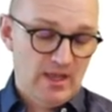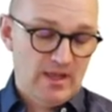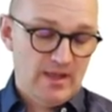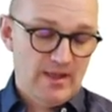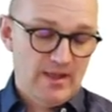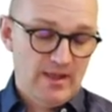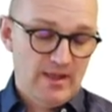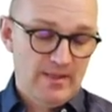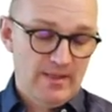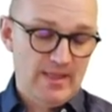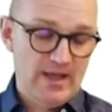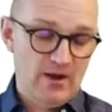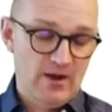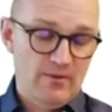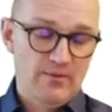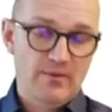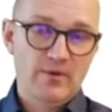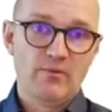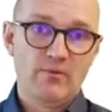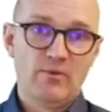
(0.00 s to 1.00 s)
Now,
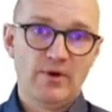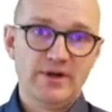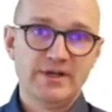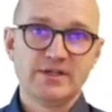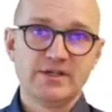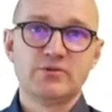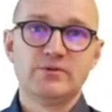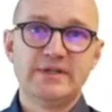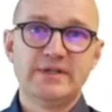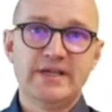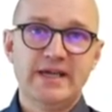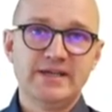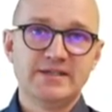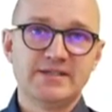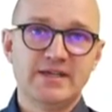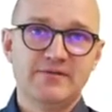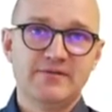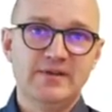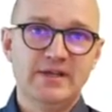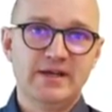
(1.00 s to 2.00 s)
what it creates
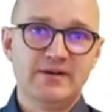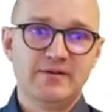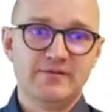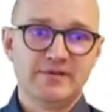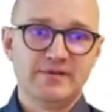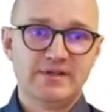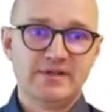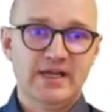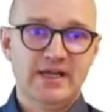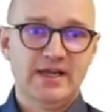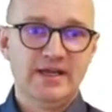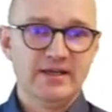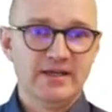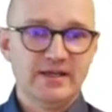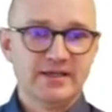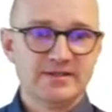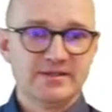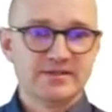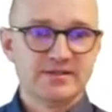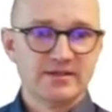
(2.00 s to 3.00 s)
at the end of the day
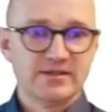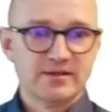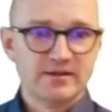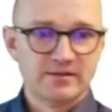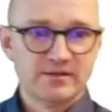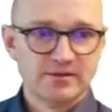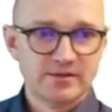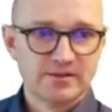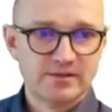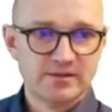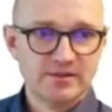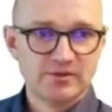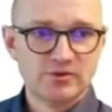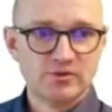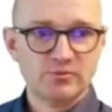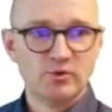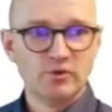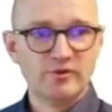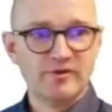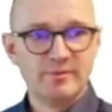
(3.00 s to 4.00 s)
is, just need to
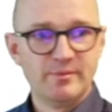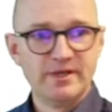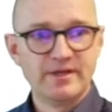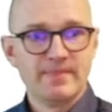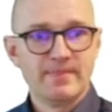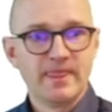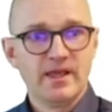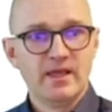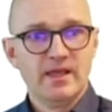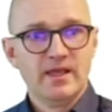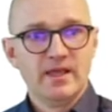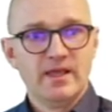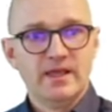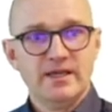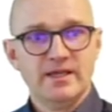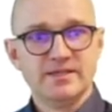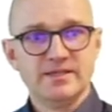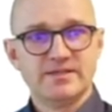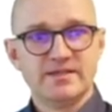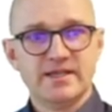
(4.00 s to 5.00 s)
move a bit,
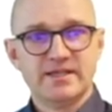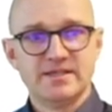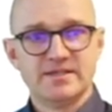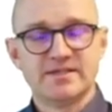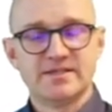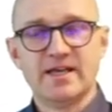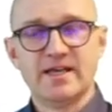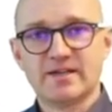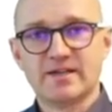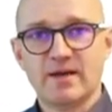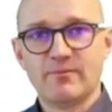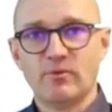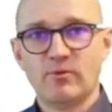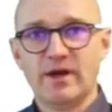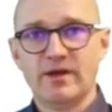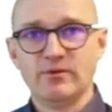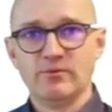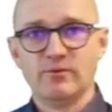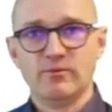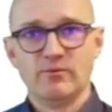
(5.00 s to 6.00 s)
is a setup
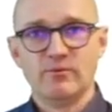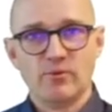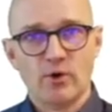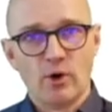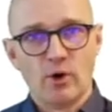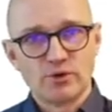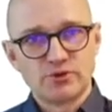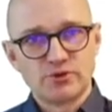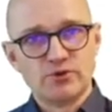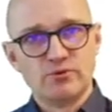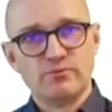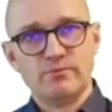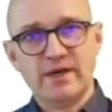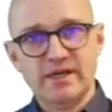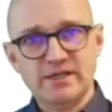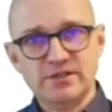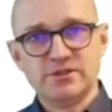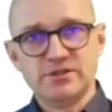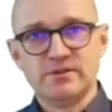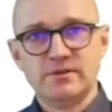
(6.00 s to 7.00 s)
where
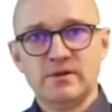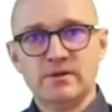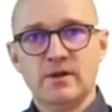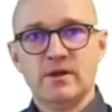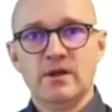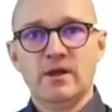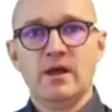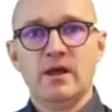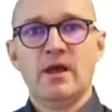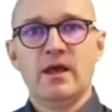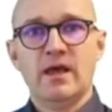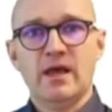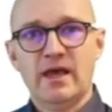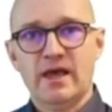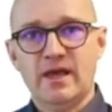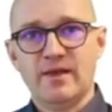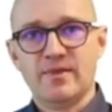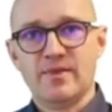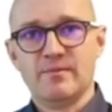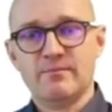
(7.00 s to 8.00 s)
automation
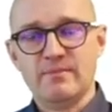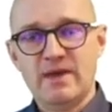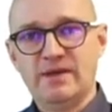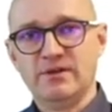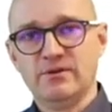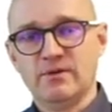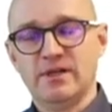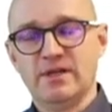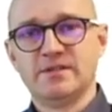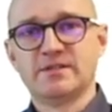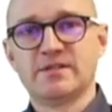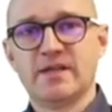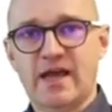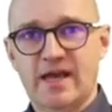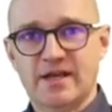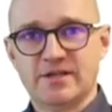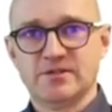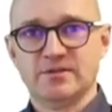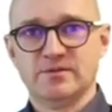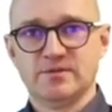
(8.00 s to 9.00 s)
and the manual
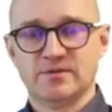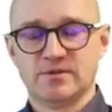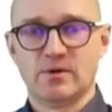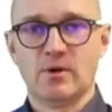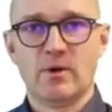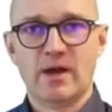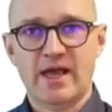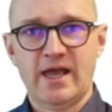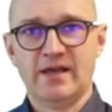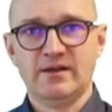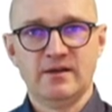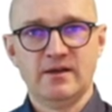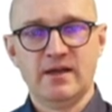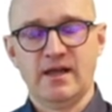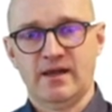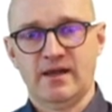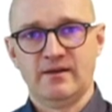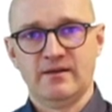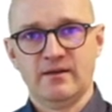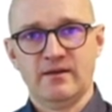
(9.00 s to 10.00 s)
interactions go hand in
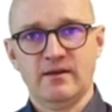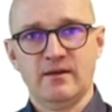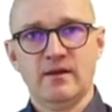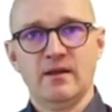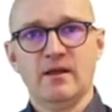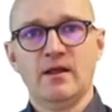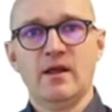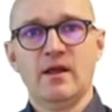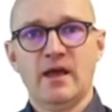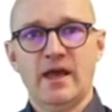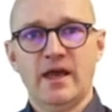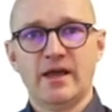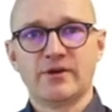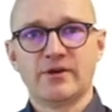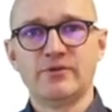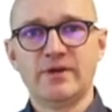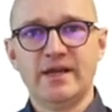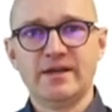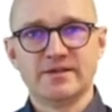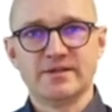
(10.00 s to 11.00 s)
hand and
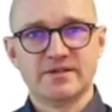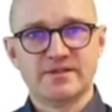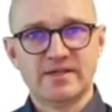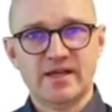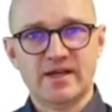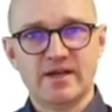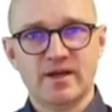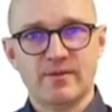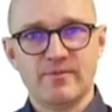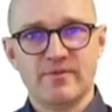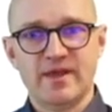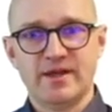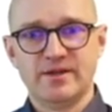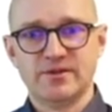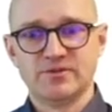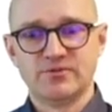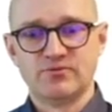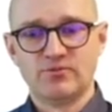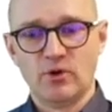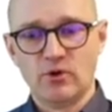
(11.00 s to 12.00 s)
create a setup that is
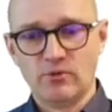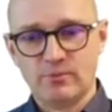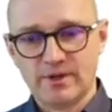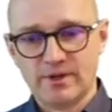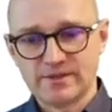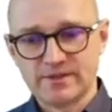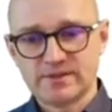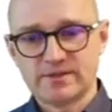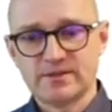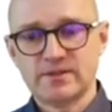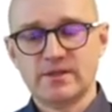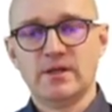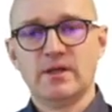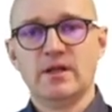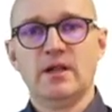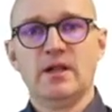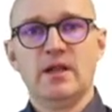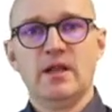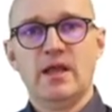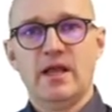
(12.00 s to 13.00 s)
robust
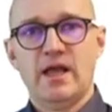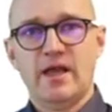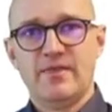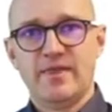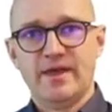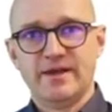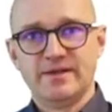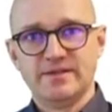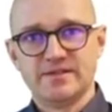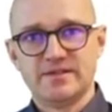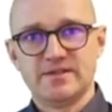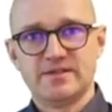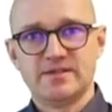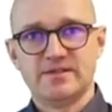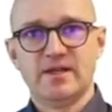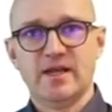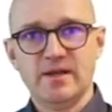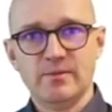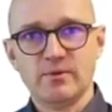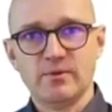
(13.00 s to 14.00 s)
and that is
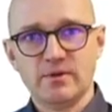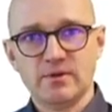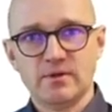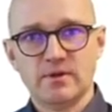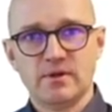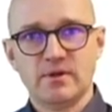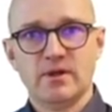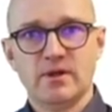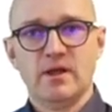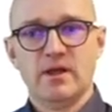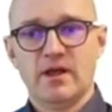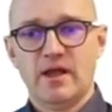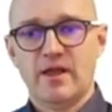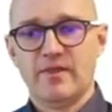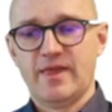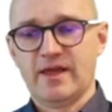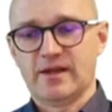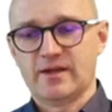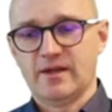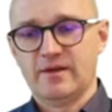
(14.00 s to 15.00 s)
stable and
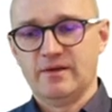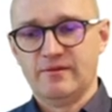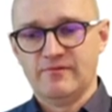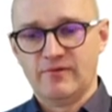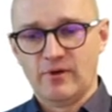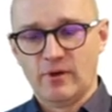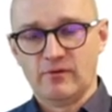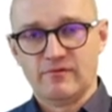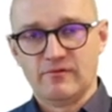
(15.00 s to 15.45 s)
that can evolve.